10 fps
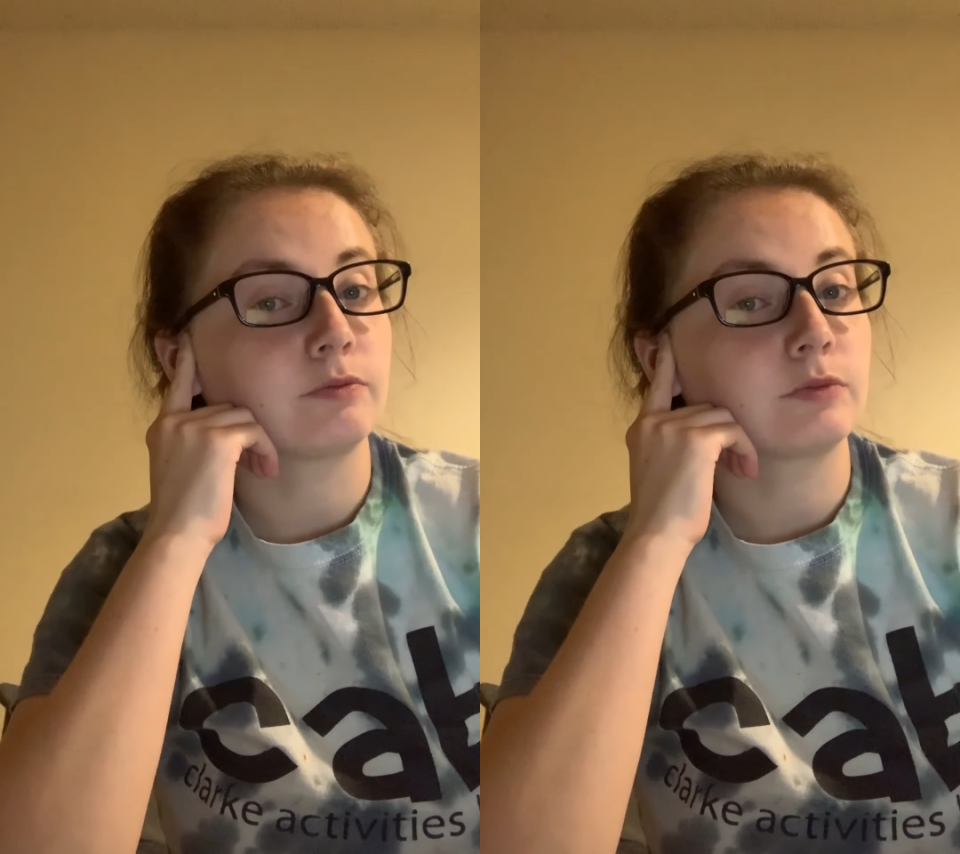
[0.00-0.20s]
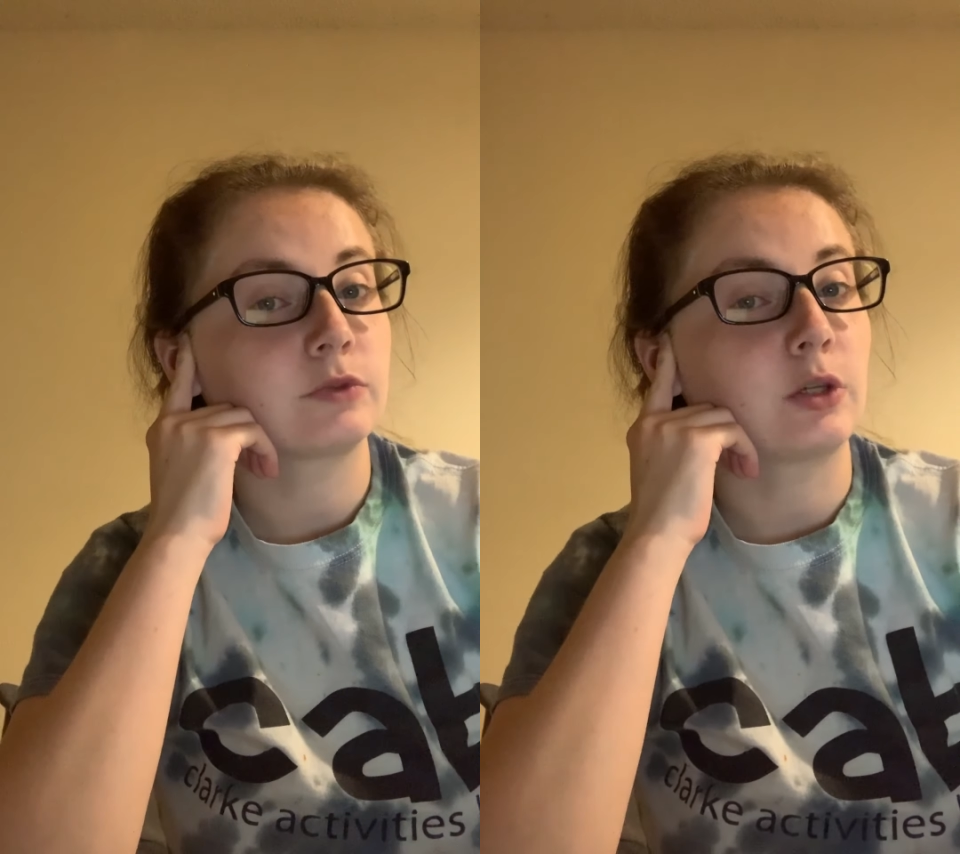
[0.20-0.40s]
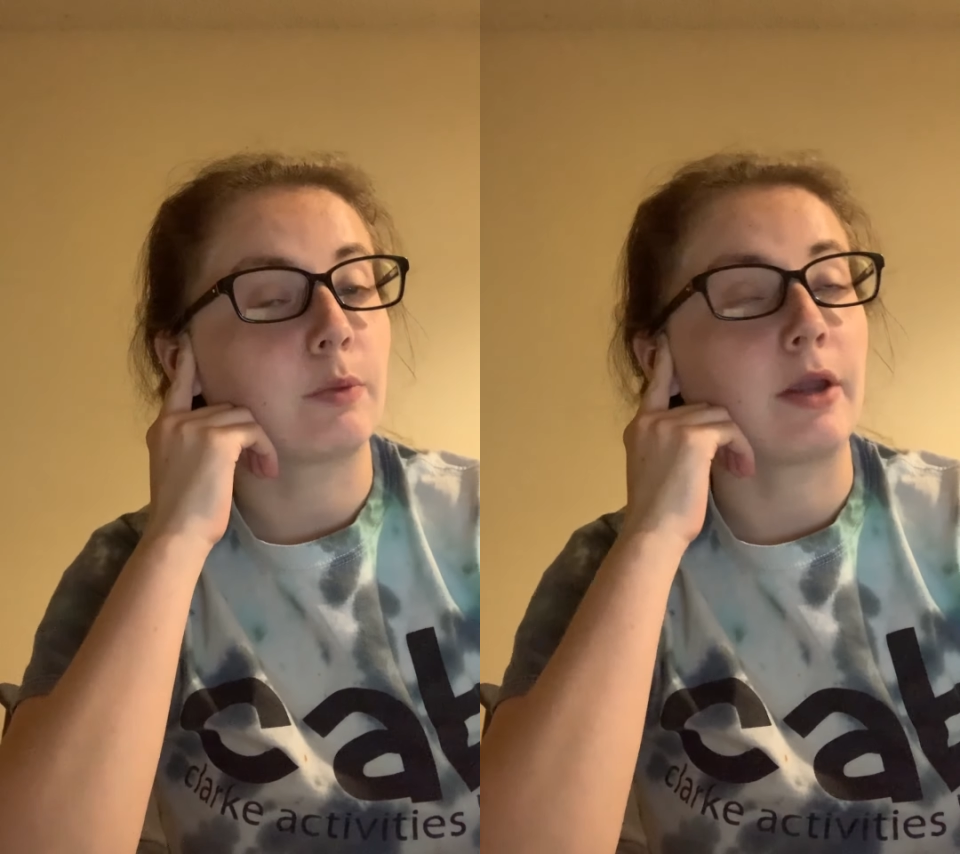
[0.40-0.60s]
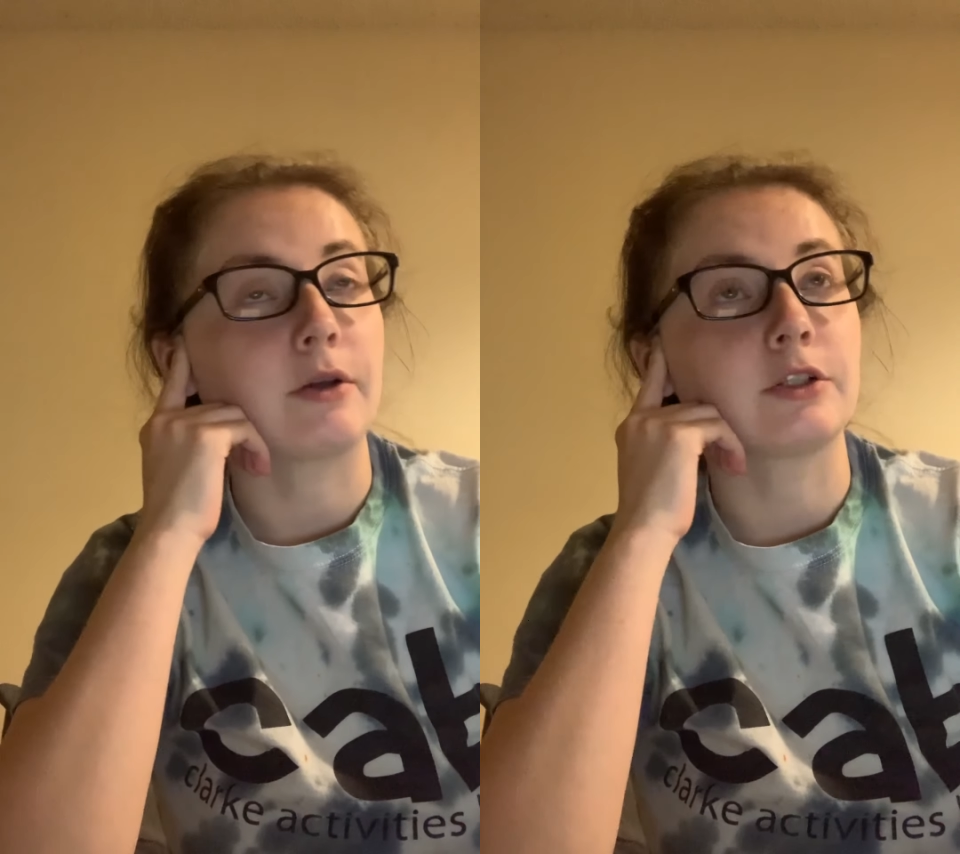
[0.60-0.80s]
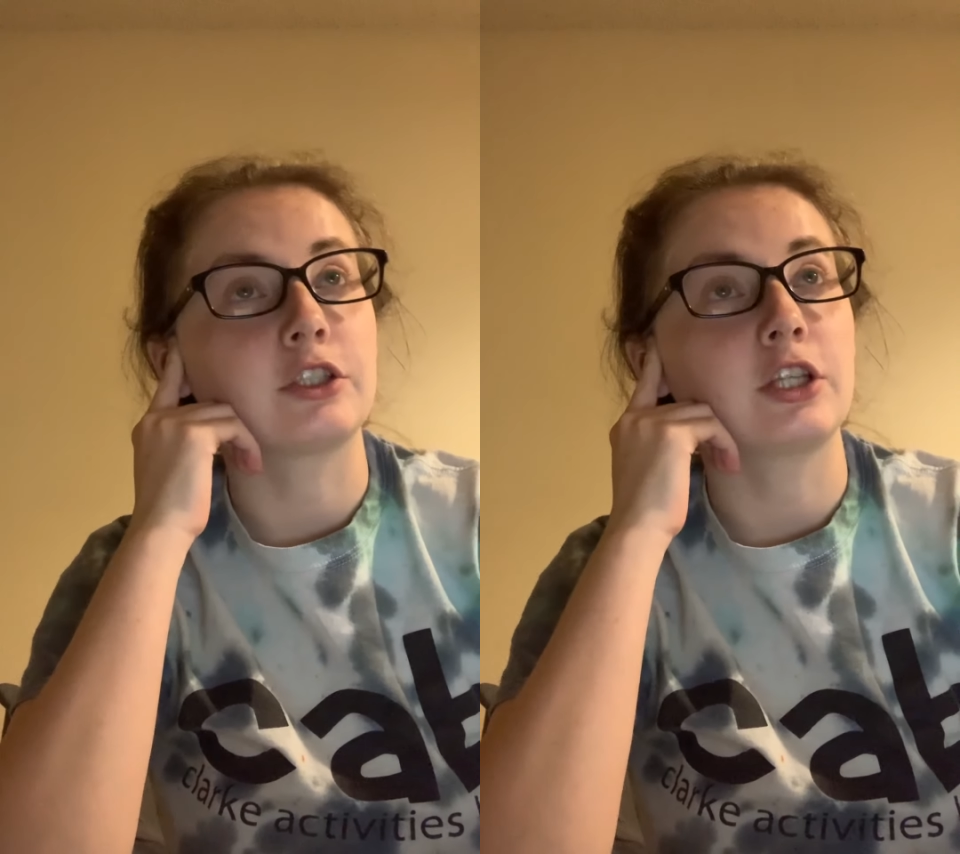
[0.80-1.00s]
Some
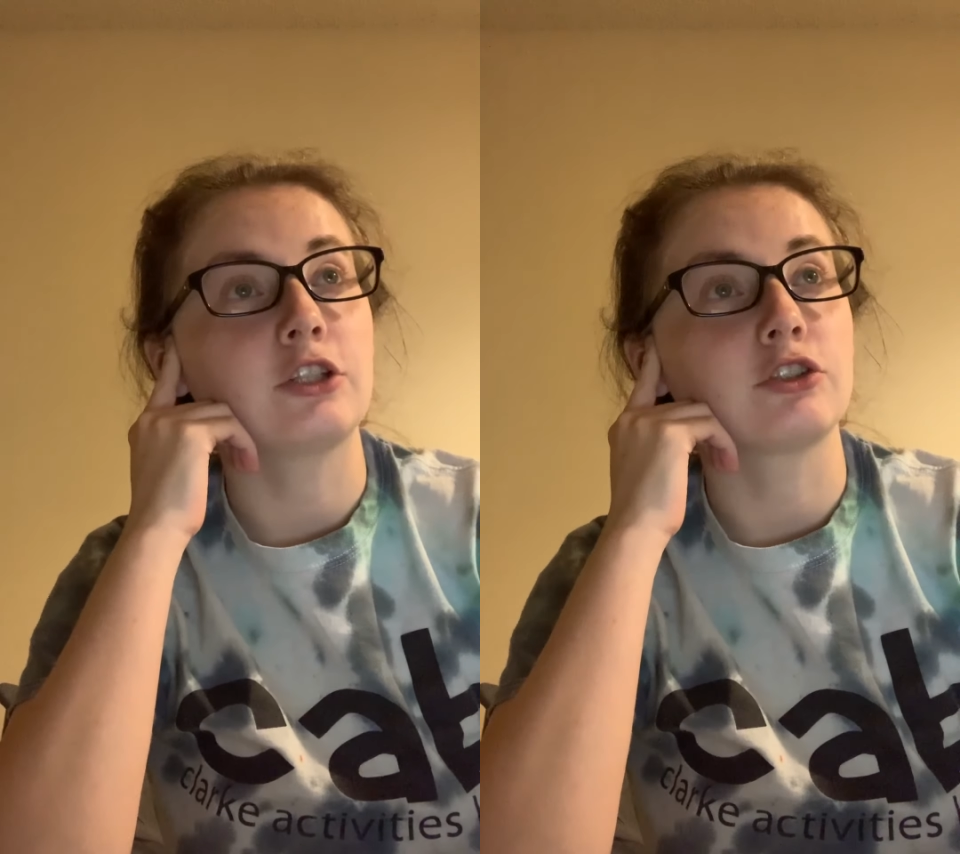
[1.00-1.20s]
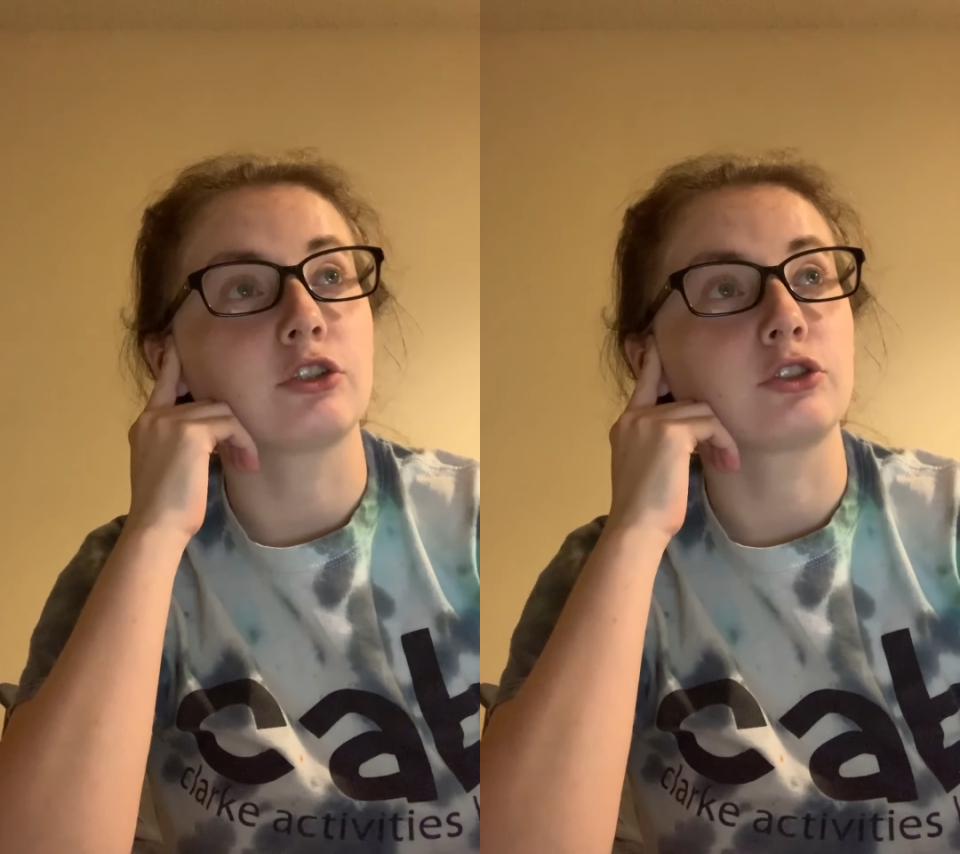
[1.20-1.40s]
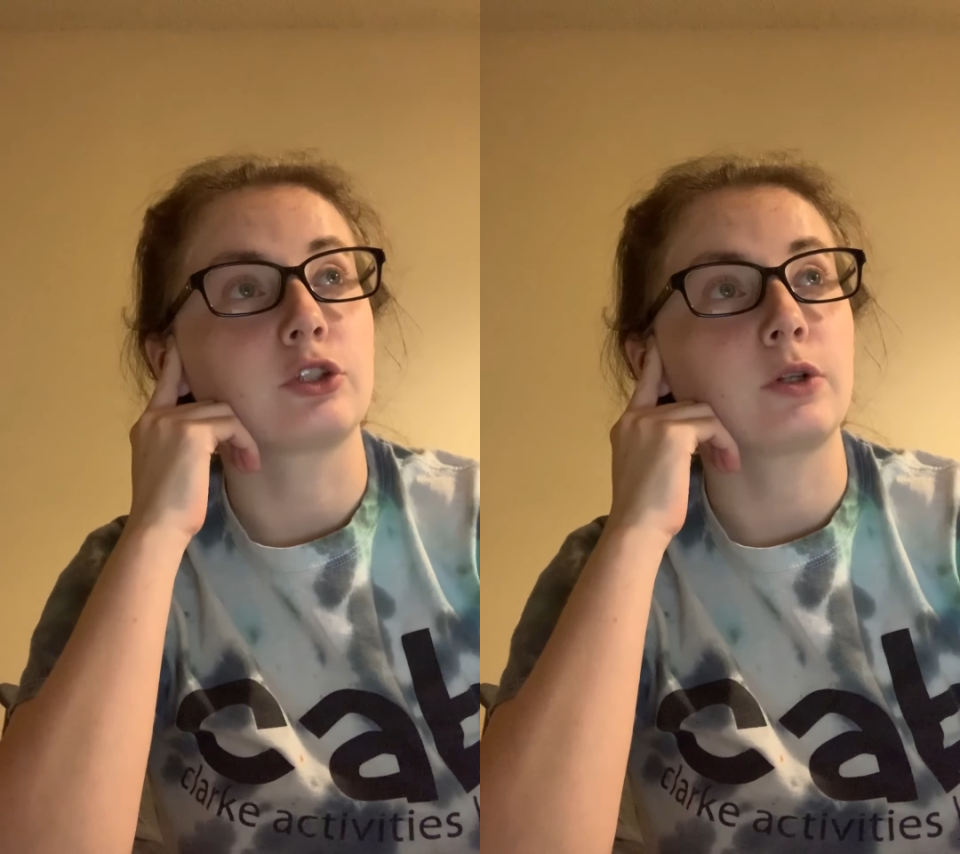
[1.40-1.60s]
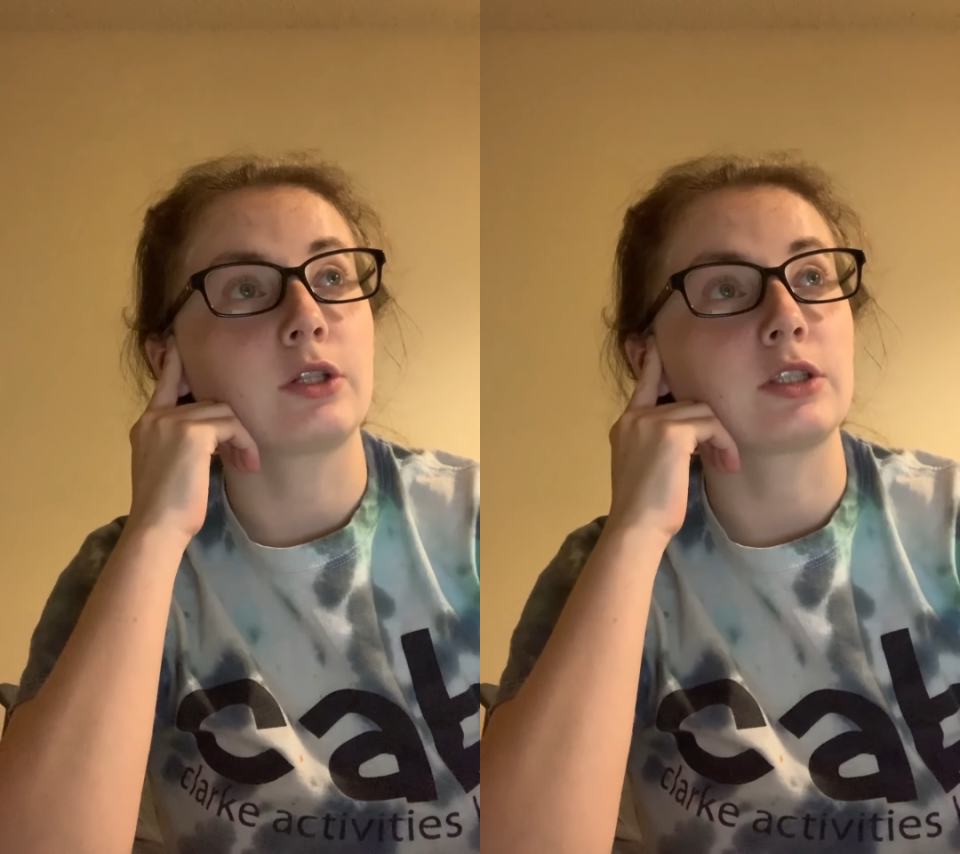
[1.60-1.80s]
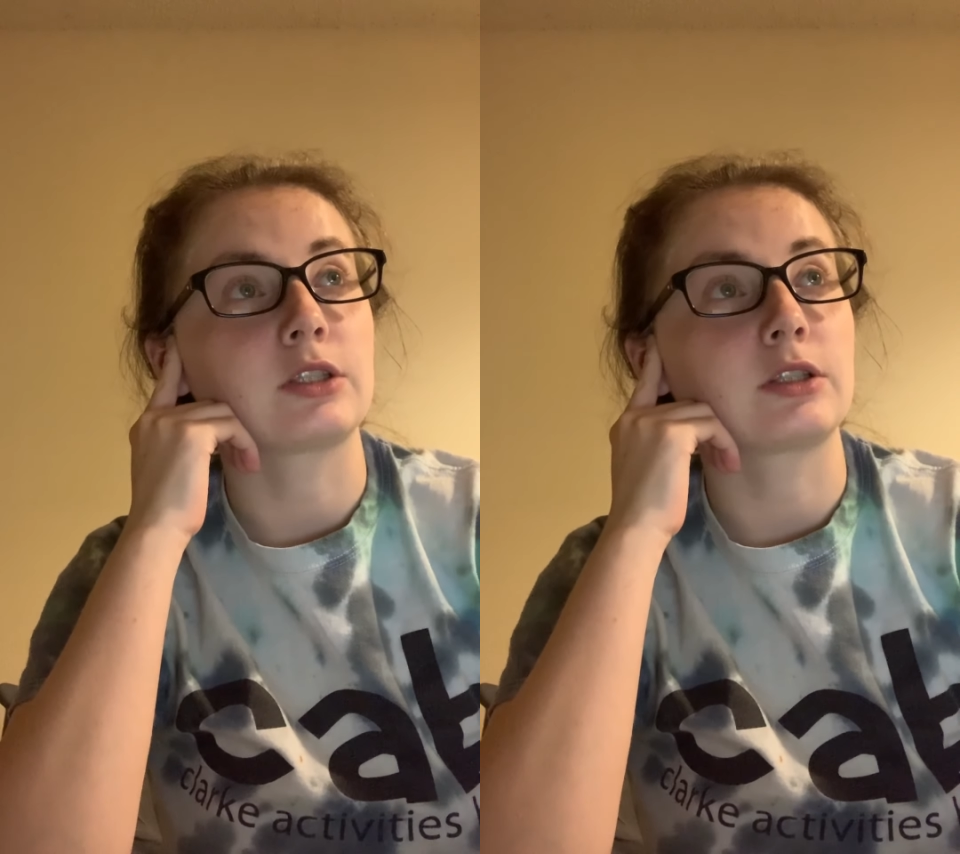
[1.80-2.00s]
parents teach their
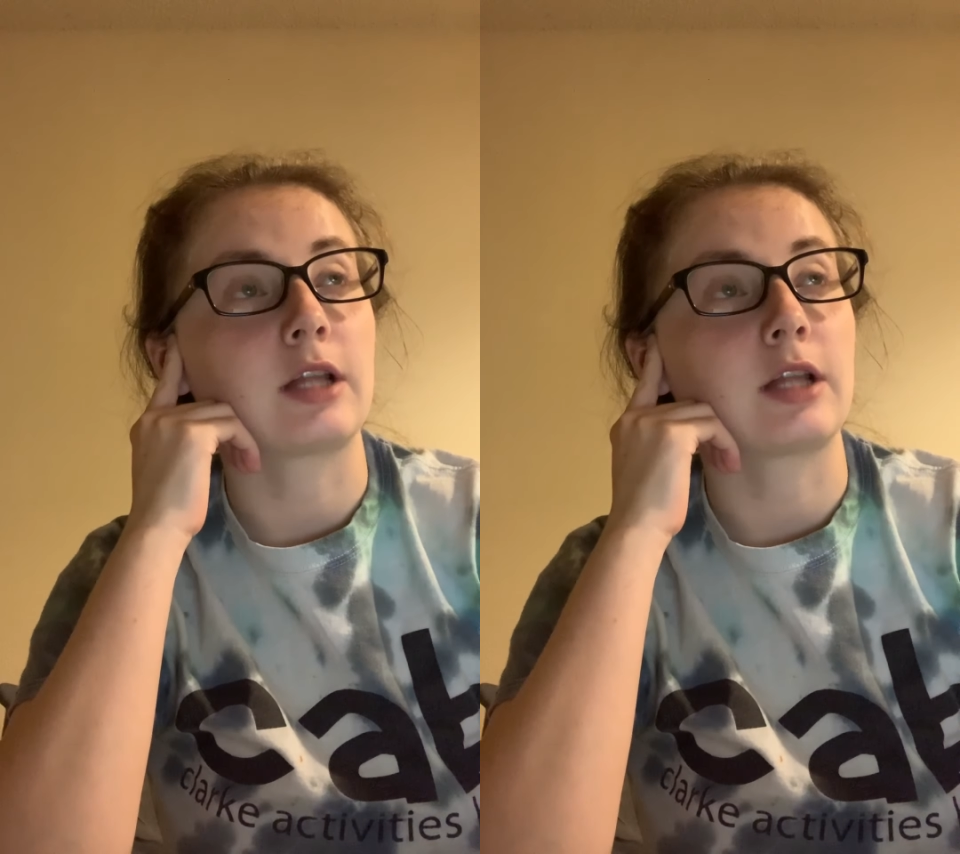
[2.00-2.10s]
students